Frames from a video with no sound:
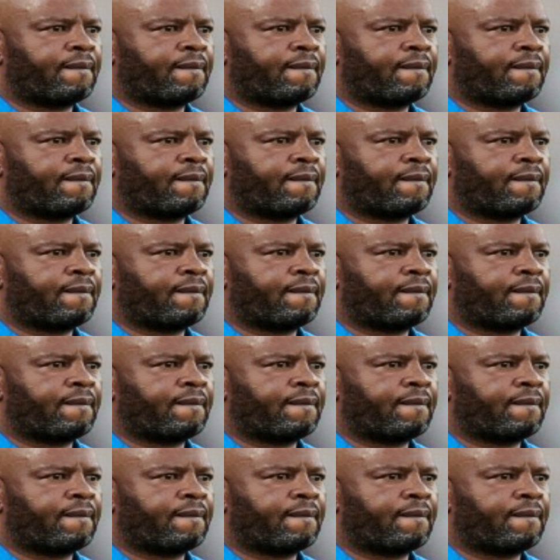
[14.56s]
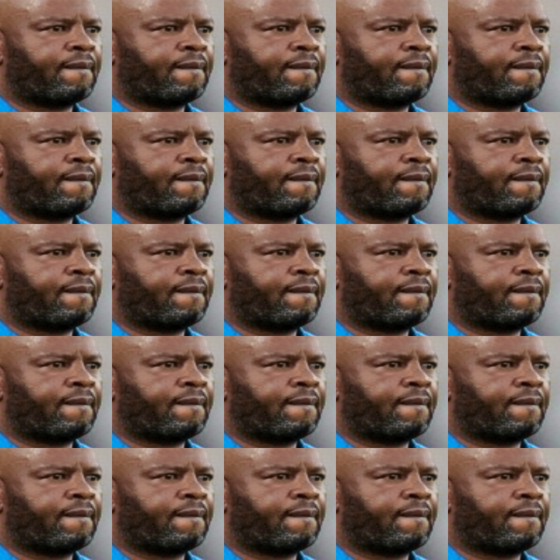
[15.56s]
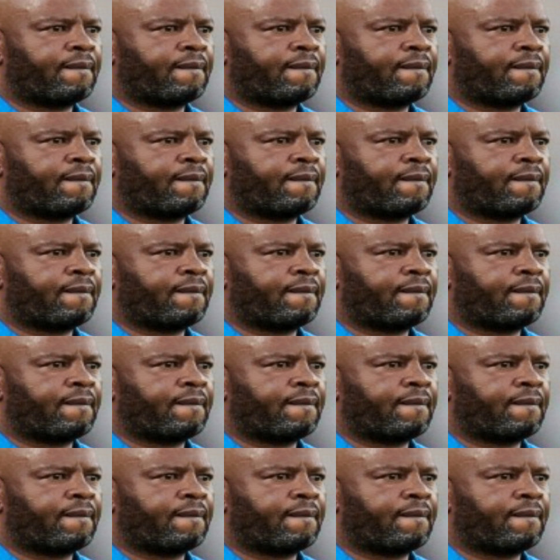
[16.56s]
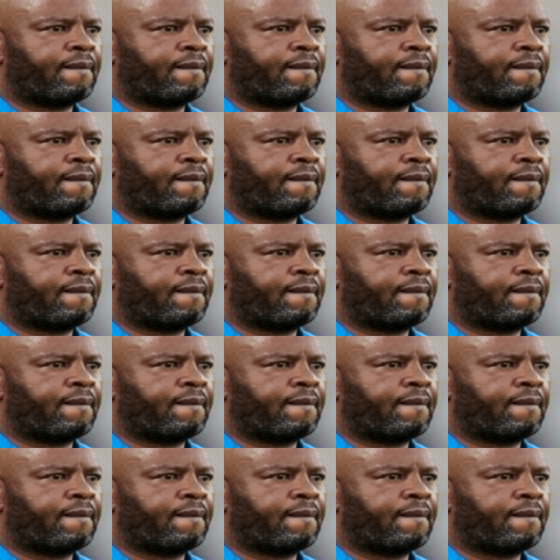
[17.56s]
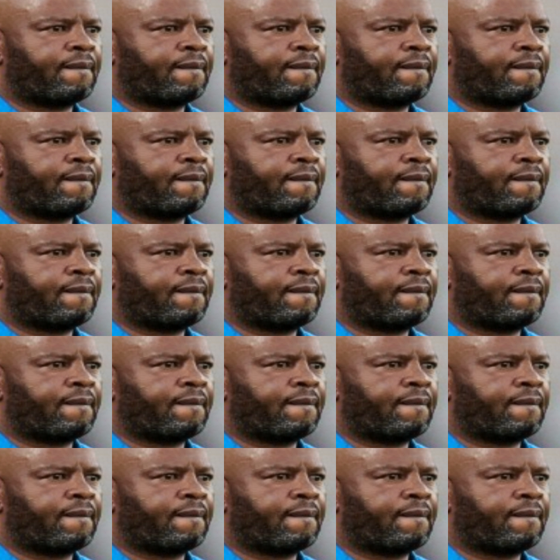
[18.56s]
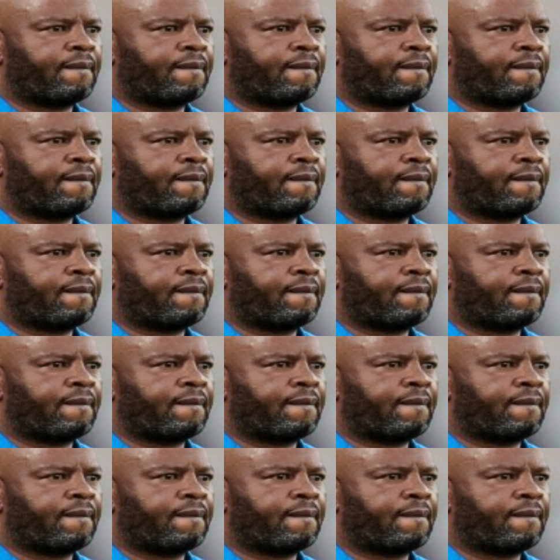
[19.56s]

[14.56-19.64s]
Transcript: This is a still picture; no speech is visible.